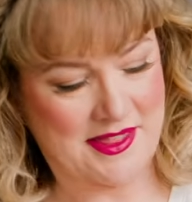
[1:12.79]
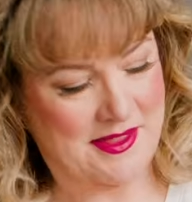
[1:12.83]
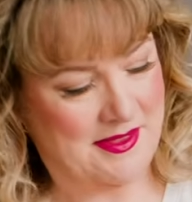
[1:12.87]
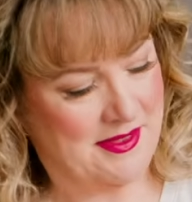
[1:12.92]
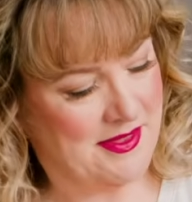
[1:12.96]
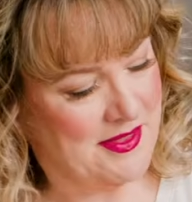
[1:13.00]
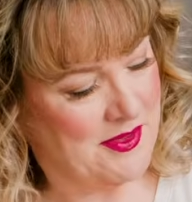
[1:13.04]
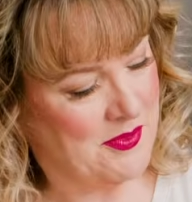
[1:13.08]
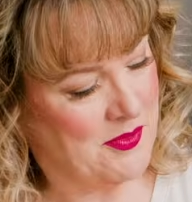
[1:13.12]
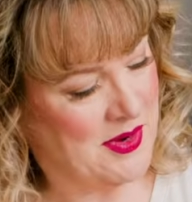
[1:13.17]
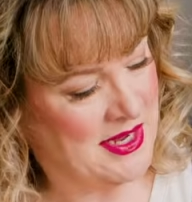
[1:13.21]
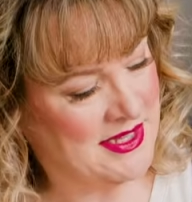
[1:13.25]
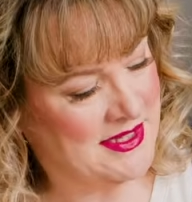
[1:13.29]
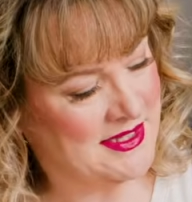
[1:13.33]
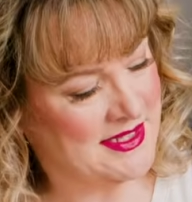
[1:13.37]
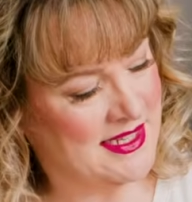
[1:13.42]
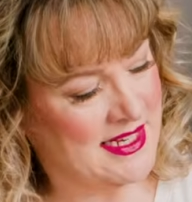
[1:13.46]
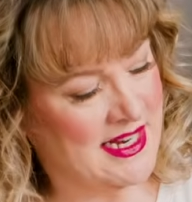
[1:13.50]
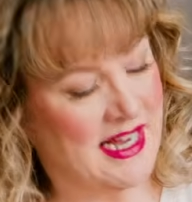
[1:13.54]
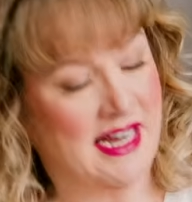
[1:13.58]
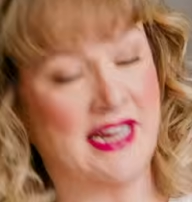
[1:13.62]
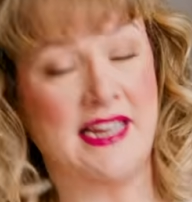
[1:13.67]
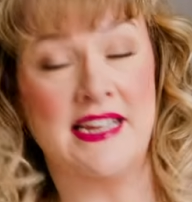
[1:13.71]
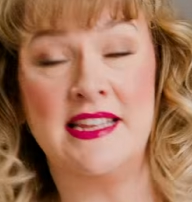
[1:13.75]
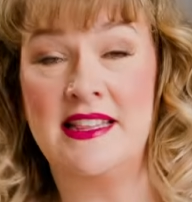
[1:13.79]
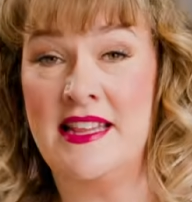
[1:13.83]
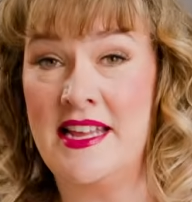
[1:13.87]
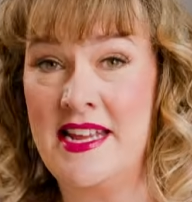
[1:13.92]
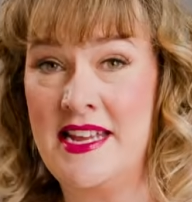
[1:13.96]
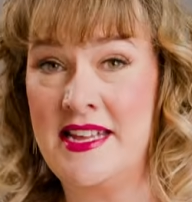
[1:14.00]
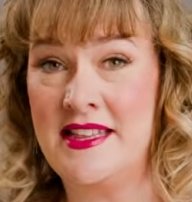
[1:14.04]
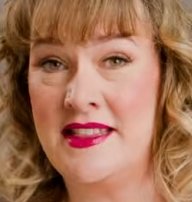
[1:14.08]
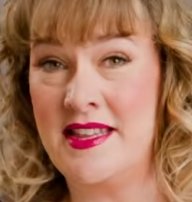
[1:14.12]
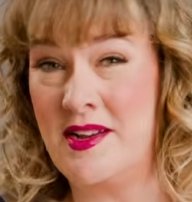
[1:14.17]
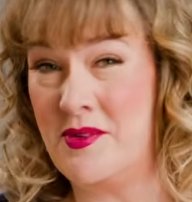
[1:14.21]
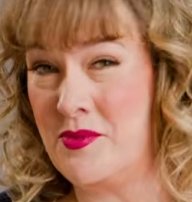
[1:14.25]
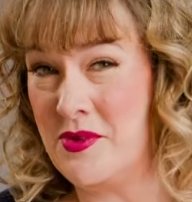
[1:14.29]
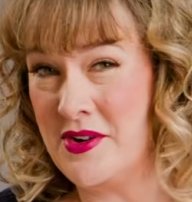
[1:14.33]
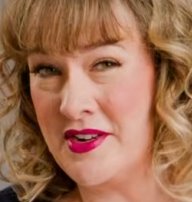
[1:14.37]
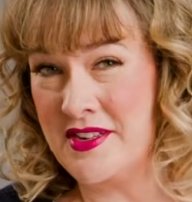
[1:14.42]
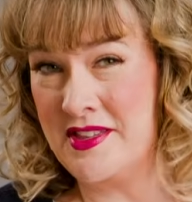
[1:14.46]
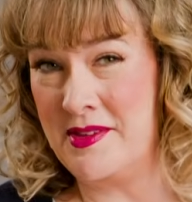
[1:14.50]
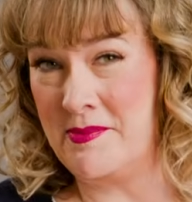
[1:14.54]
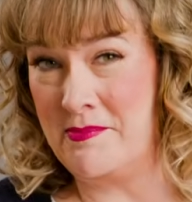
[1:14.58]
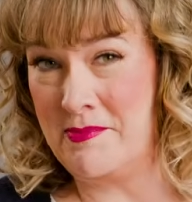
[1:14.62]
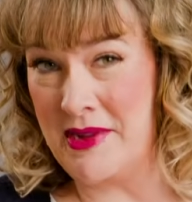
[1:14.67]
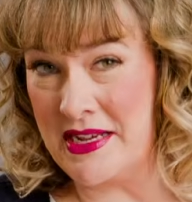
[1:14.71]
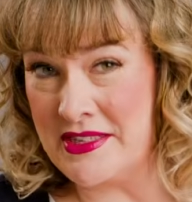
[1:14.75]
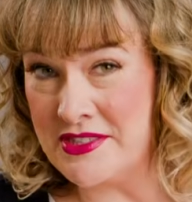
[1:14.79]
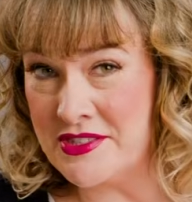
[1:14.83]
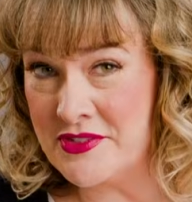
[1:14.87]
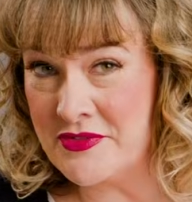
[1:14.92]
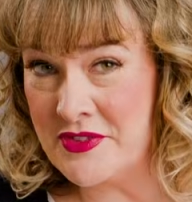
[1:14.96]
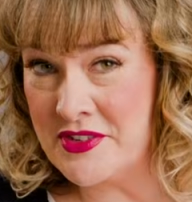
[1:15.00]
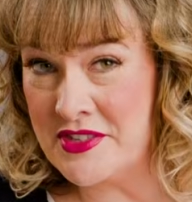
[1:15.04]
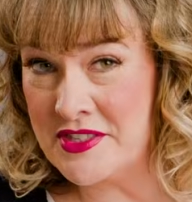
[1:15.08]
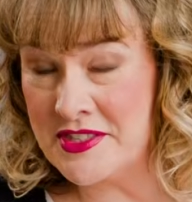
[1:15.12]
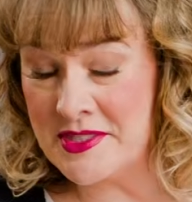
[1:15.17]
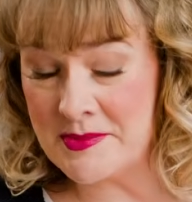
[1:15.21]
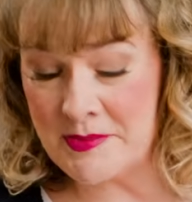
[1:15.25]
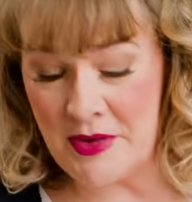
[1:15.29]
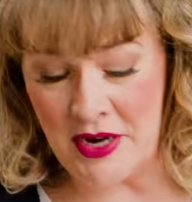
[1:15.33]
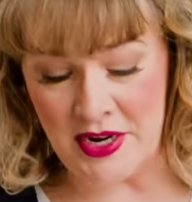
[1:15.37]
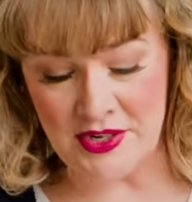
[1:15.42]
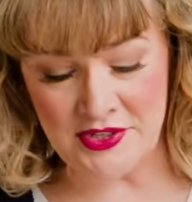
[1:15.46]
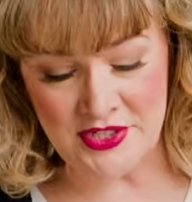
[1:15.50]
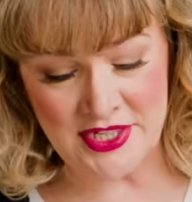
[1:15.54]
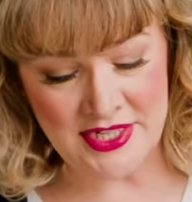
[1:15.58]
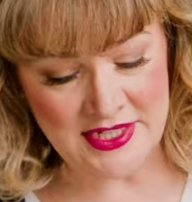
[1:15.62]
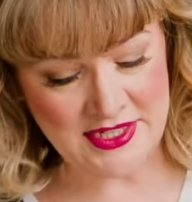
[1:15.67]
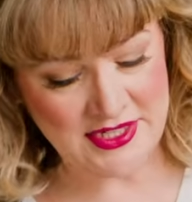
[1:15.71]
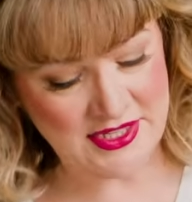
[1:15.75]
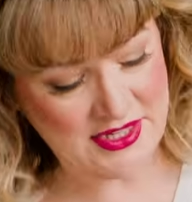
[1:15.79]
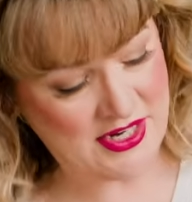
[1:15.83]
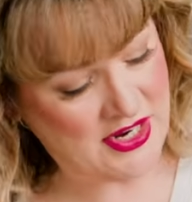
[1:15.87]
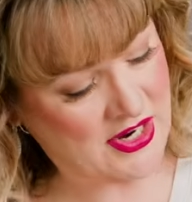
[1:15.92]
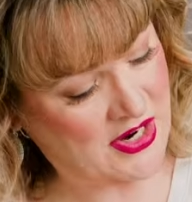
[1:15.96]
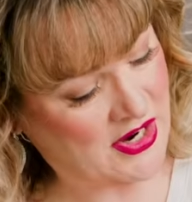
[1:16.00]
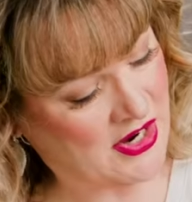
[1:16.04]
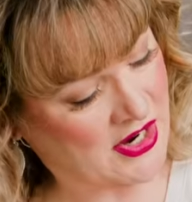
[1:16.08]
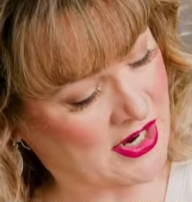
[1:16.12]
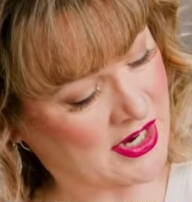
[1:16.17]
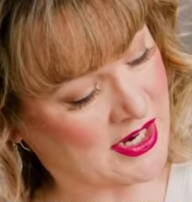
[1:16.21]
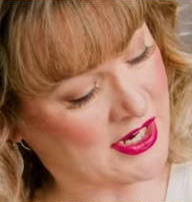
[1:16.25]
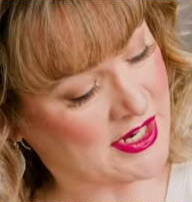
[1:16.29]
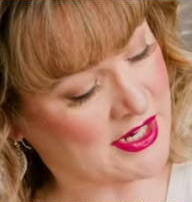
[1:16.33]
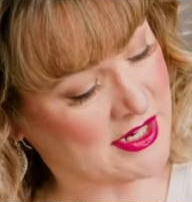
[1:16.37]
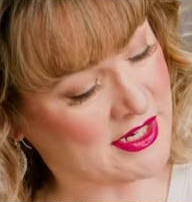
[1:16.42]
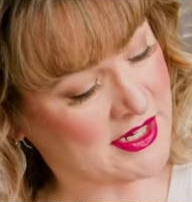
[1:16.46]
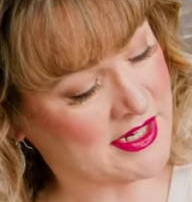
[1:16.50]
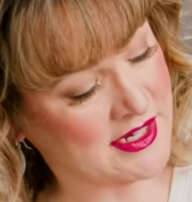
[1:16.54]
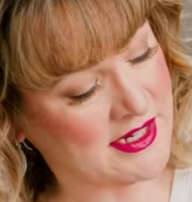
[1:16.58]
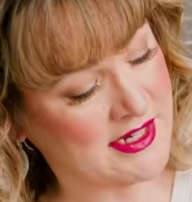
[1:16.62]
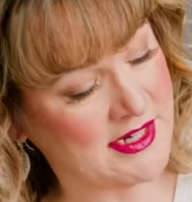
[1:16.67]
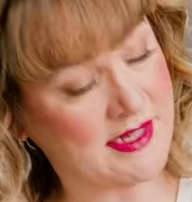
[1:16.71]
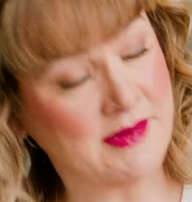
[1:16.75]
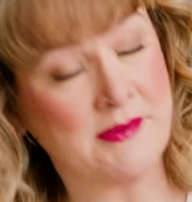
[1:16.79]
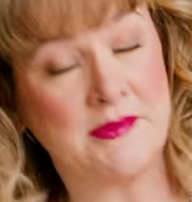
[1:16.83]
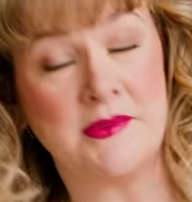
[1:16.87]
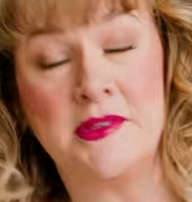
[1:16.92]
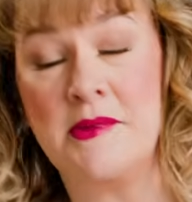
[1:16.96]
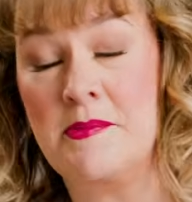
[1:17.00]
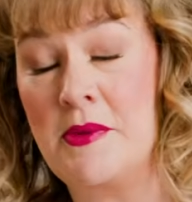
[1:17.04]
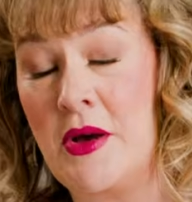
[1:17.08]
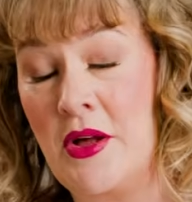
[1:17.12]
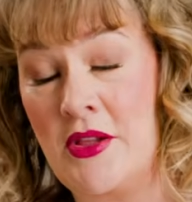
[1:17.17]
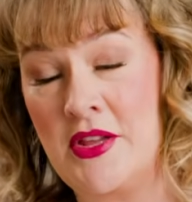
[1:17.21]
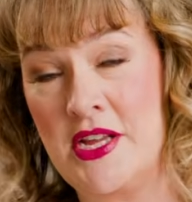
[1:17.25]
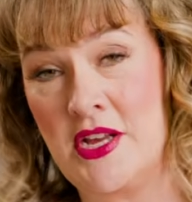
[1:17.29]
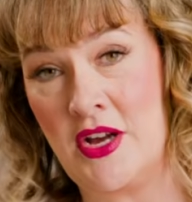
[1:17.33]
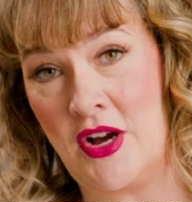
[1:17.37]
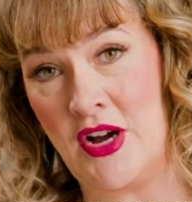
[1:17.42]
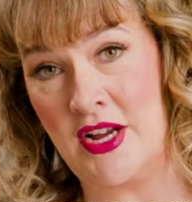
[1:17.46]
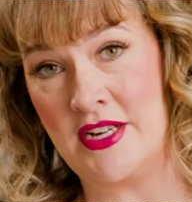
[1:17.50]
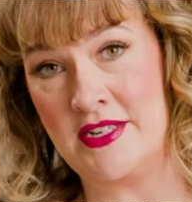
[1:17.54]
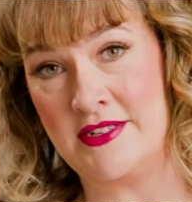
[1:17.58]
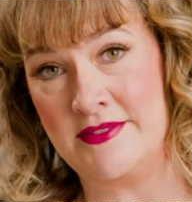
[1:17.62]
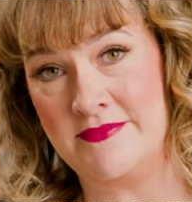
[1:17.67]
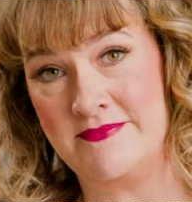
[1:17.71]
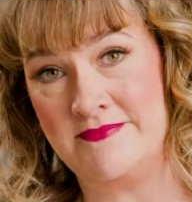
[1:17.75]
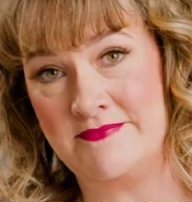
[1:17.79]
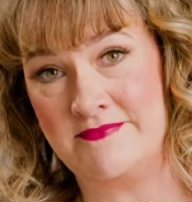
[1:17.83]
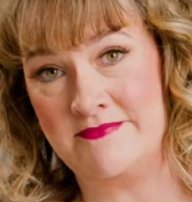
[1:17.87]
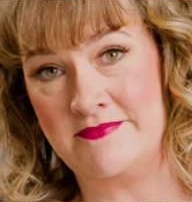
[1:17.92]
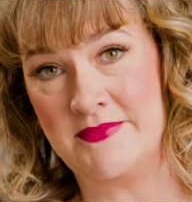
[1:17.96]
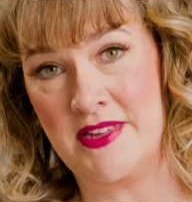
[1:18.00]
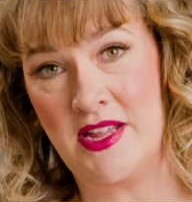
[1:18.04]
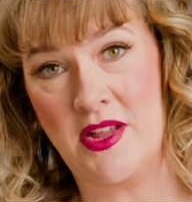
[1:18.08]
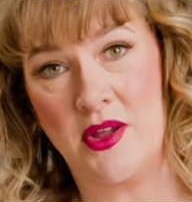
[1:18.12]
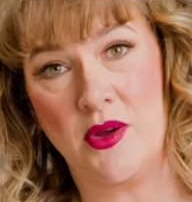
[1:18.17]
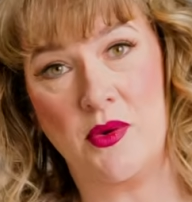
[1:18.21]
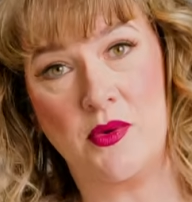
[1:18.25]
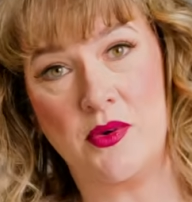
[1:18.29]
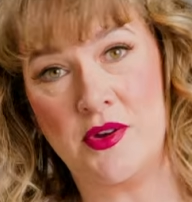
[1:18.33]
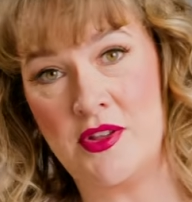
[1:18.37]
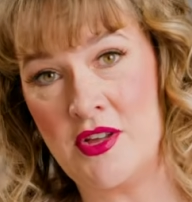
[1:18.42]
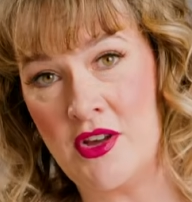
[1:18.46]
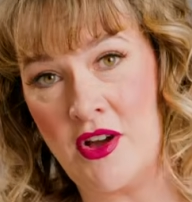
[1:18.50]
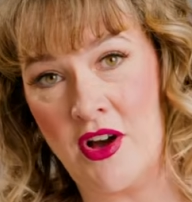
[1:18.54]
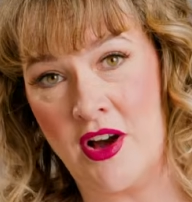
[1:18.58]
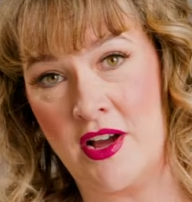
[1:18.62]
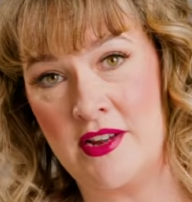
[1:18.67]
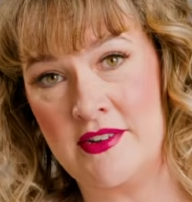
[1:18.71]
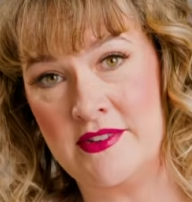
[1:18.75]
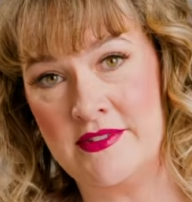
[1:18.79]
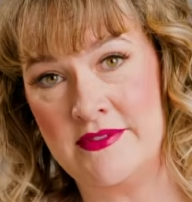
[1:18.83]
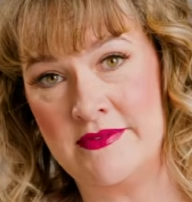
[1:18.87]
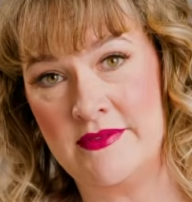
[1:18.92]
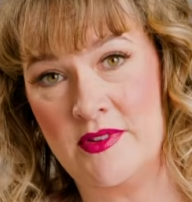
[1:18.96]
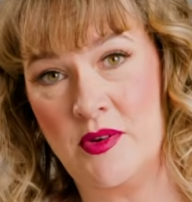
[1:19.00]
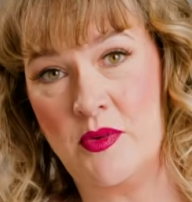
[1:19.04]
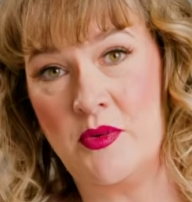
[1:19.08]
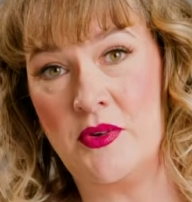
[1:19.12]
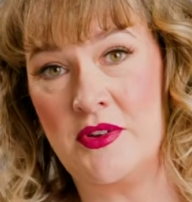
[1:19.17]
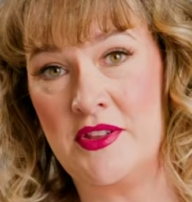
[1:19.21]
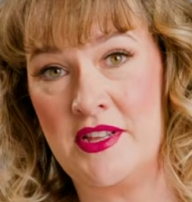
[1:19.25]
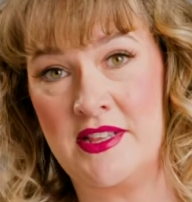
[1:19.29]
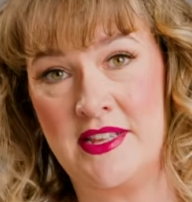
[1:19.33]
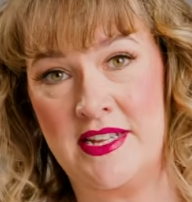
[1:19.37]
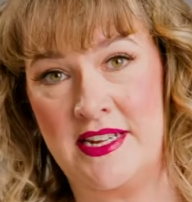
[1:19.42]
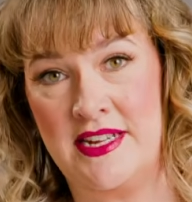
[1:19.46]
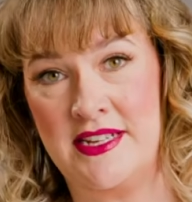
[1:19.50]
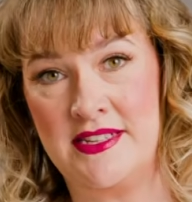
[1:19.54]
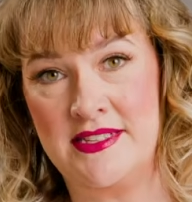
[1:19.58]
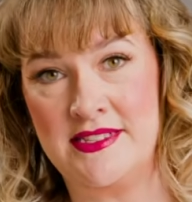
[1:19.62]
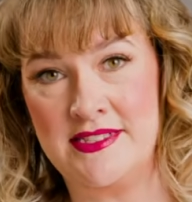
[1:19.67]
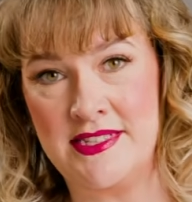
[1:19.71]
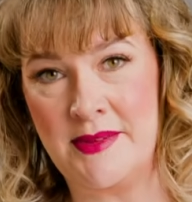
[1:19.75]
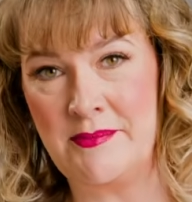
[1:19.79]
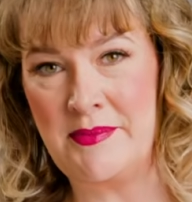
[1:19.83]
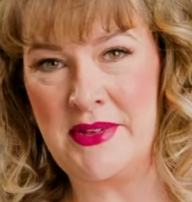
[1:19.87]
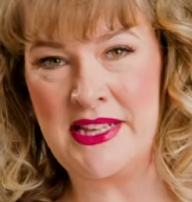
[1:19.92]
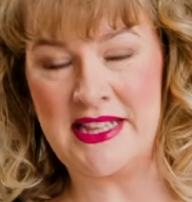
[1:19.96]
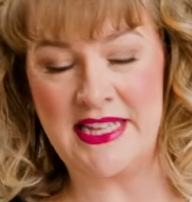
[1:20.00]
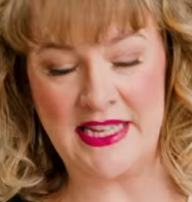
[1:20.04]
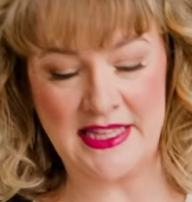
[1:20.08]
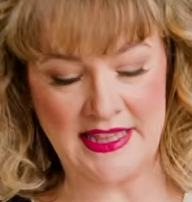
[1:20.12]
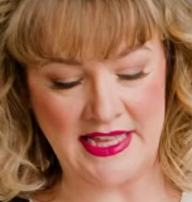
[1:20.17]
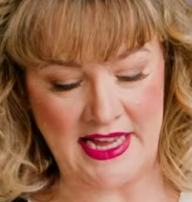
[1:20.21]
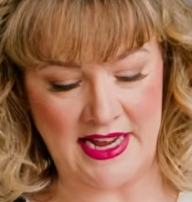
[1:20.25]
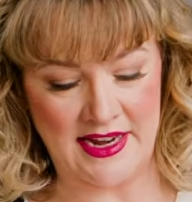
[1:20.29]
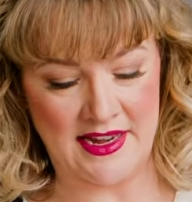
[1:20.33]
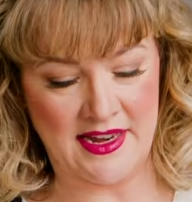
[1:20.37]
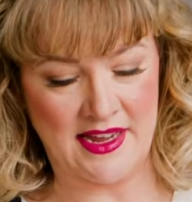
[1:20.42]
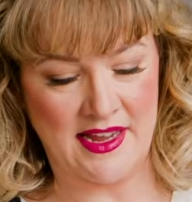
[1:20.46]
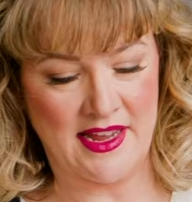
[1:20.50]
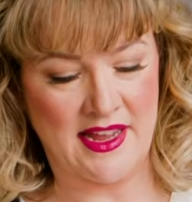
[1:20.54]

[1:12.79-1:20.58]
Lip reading: The ones that I like that work the best for this project are the poly cotton or the linen, something like that.